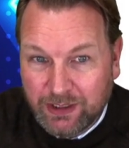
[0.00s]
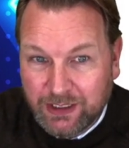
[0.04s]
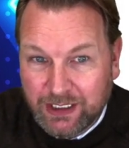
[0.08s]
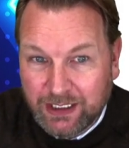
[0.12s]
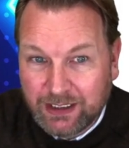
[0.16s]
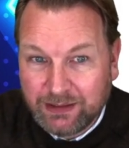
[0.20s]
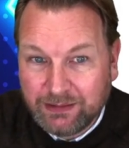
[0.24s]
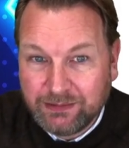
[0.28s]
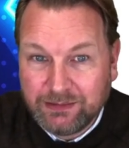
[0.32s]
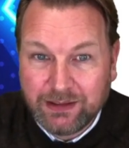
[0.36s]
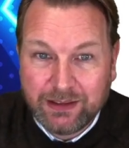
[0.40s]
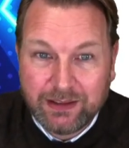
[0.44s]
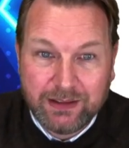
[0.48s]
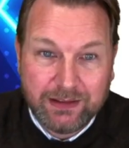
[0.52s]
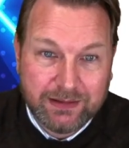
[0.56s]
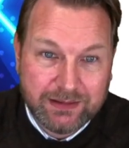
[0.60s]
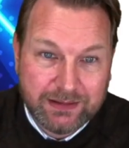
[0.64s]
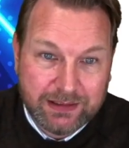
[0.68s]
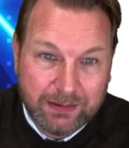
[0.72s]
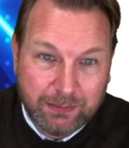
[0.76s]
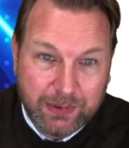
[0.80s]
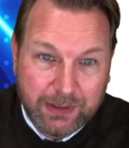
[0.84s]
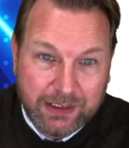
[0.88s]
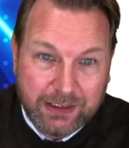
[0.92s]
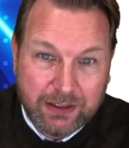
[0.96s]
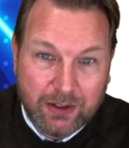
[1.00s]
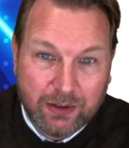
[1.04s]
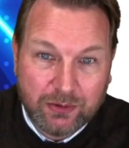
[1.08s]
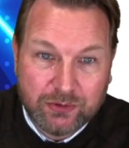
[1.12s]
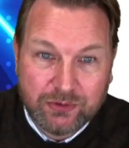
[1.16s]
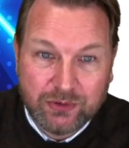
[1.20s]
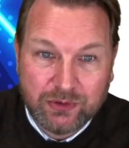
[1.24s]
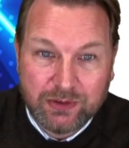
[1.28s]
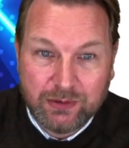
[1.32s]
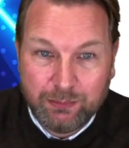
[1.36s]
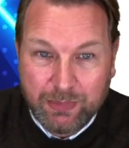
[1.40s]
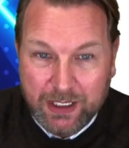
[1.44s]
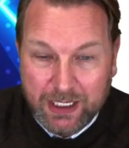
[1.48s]
again. Simply go
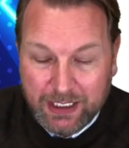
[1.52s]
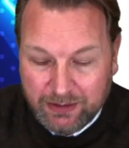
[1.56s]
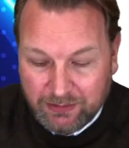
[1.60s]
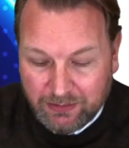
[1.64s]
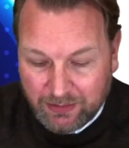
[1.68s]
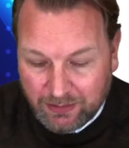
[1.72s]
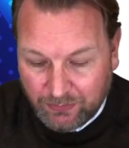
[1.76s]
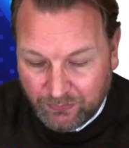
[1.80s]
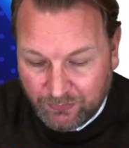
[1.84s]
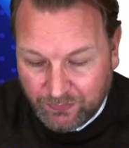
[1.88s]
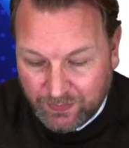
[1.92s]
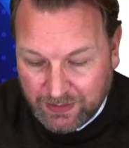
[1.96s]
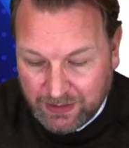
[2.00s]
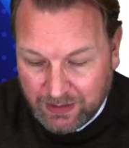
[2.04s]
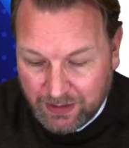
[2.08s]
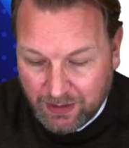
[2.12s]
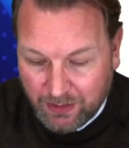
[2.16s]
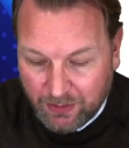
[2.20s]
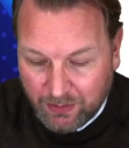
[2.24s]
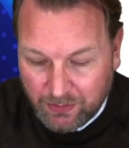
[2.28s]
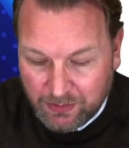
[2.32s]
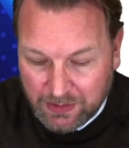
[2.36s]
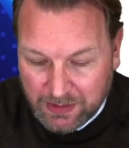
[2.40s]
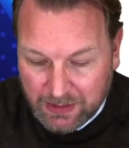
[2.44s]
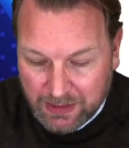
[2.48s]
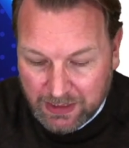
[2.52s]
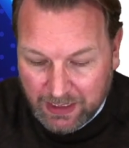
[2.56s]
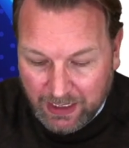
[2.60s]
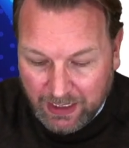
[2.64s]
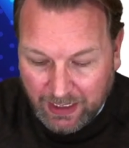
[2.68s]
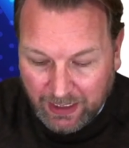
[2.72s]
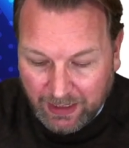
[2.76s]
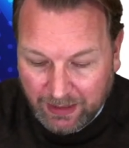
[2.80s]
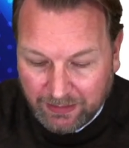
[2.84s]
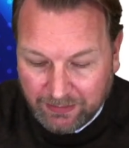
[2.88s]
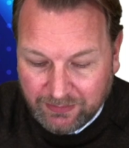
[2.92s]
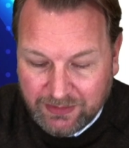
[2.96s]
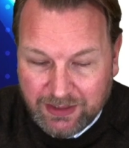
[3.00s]
to the background video
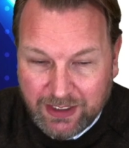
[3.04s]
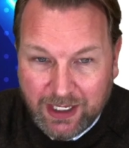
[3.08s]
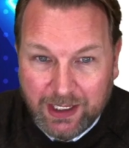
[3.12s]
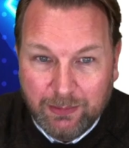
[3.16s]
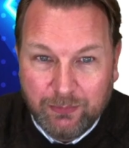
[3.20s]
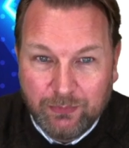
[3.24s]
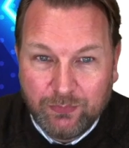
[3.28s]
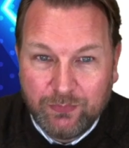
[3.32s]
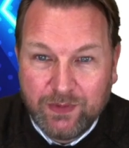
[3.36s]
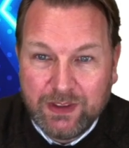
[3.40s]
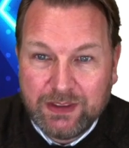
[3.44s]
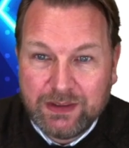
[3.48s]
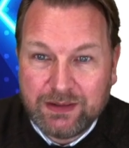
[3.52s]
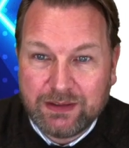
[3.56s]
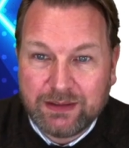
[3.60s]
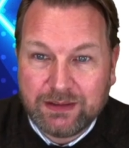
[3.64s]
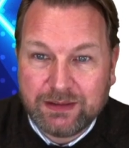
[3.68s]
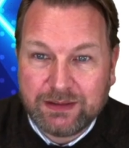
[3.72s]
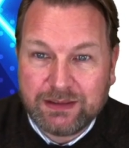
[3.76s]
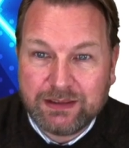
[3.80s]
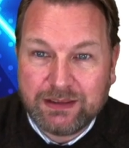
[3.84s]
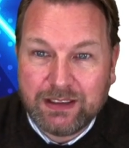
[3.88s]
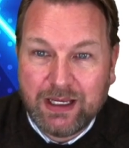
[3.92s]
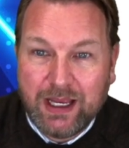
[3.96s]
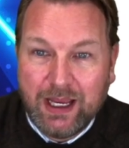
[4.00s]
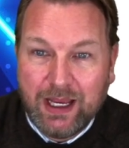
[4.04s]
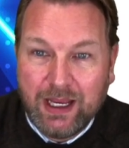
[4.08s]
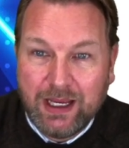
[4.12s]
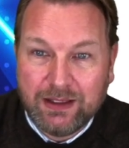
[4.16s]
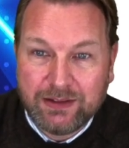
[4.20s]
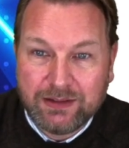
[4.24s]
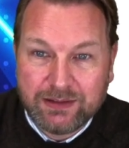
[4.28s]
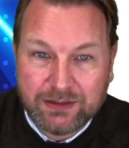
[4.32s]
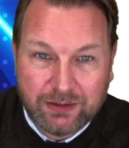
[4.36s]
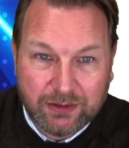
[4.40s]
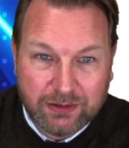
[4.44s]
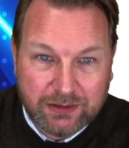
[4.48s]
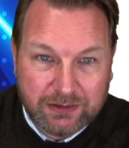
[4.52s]
and type fitness and
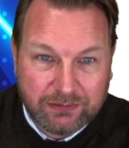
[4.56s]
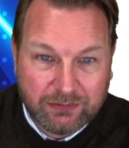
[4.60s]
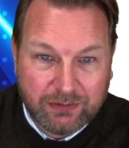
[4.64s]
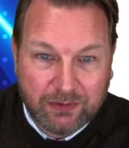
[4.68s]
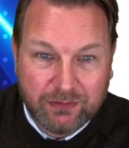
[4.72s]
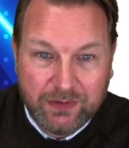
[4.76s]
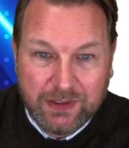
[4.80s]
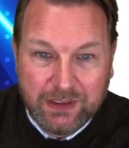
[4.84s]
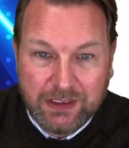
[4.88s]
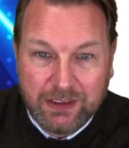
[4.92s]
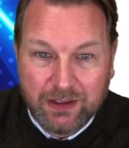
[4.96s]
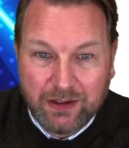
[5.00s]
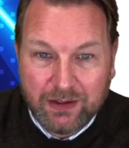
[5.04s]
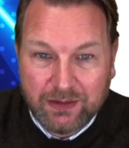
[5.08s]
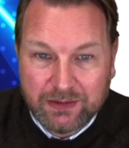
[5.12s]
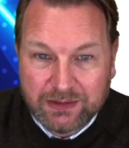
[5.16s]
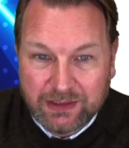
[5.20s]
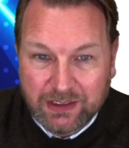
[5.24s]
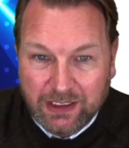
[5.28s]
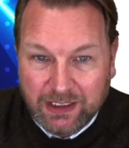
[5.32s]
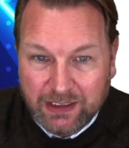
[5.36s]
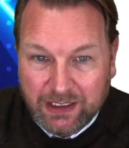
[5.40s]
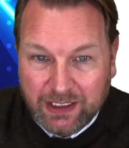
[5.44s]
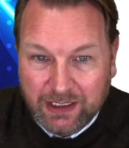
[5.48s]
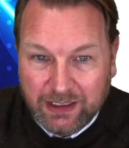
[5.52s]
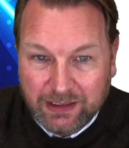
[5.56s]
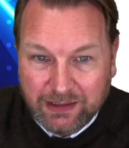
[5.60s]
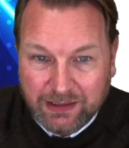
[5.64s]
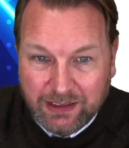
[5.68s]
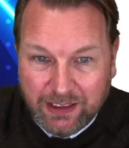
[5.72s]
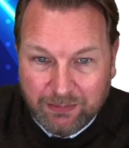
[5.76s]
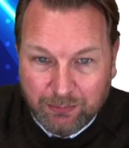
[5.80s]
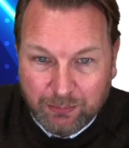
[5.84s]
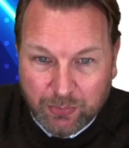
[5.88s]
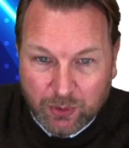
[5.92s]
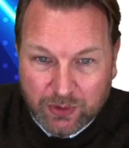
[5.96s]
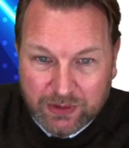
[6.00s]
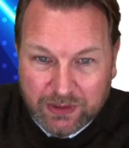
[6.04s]
search for videos, and I can
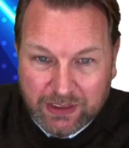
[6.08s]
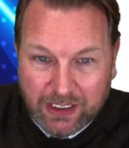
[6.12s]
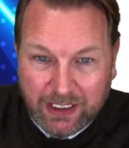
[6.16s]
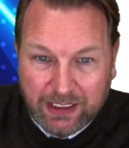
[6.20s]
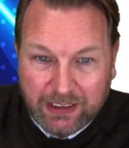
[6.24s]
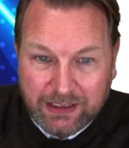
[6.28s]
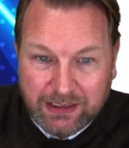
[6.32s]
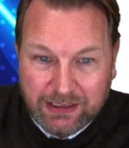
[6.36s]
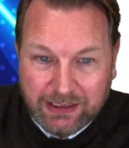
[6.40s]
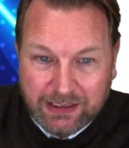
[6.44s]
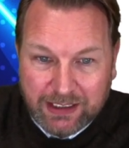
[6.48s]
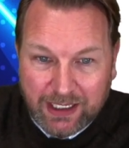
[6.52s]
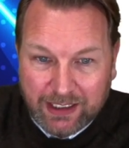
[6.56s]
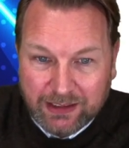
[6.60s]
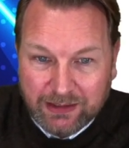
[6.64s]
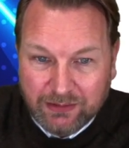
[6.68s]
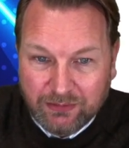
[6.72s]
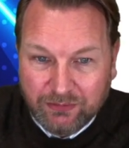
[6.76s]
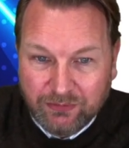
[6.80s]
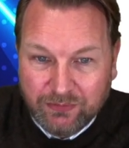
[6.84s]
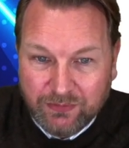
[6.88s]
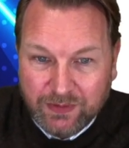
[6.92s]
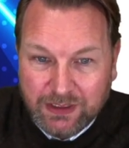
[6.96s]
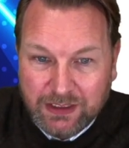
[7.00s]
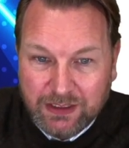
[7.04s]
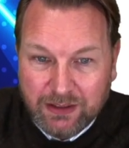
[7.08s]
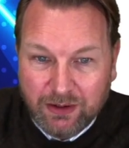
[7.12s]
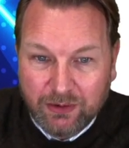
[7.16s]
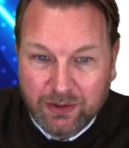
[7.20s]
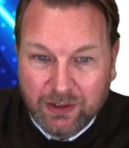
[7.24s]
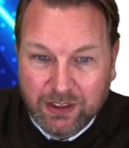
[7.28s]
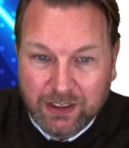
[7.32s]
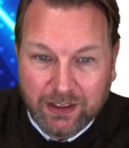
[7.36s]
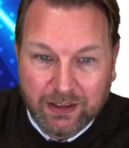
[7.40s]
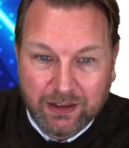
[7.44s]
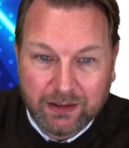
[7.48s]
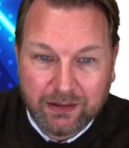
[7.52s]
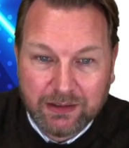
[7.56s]
import any kind of video
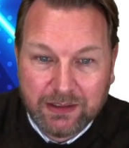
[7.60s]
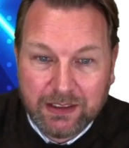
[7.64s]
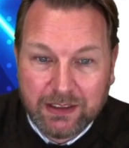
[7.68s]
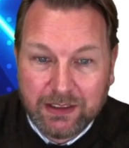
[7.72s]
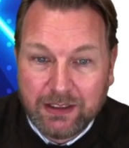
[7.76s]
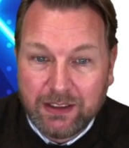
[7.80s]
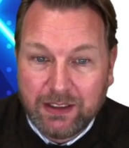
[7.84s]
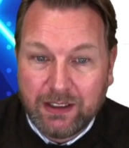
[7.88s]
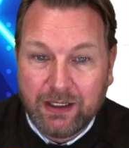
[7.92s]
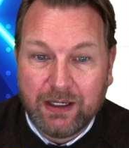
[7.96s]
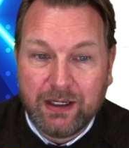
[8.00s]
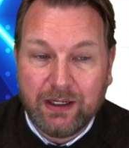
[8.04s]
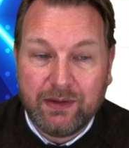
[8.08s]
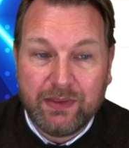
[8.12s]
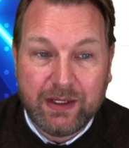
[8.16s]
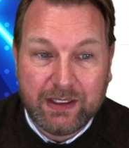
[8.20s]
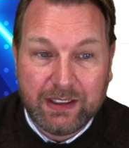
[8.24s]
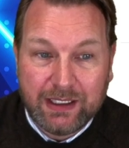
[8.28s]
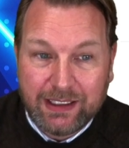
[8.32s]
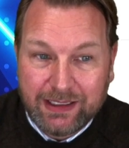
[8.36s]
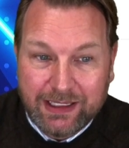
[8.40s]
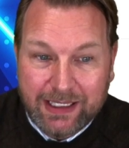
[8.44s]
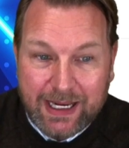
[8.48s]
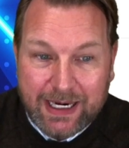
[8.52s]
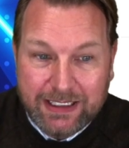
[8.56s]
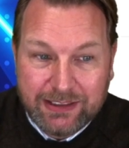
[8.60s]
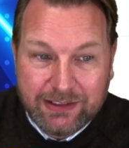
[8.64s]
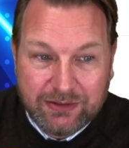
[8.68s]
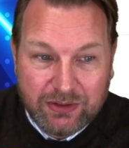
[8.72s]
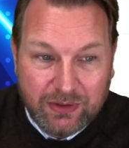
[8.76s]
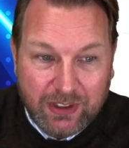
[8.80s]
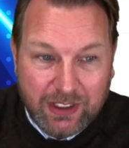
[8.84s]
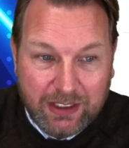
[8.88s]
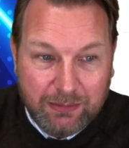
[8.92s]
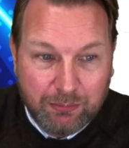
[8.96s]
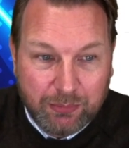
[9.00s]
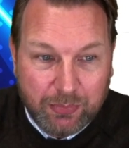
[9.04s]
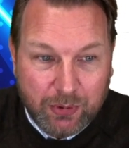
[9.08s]
here that I'd like to
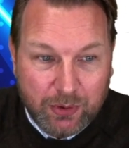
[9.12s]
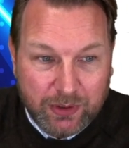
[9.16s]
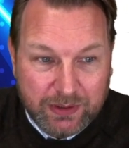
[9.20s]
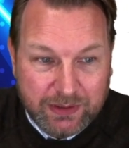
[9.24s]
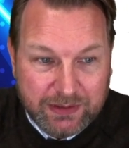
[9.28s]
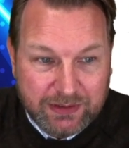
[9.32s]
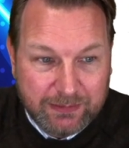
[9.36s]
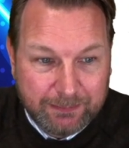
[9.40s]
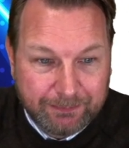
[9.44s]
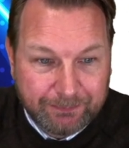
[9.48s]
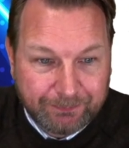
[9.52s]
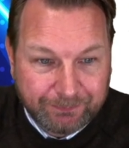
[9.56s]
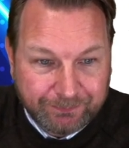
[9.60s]
import.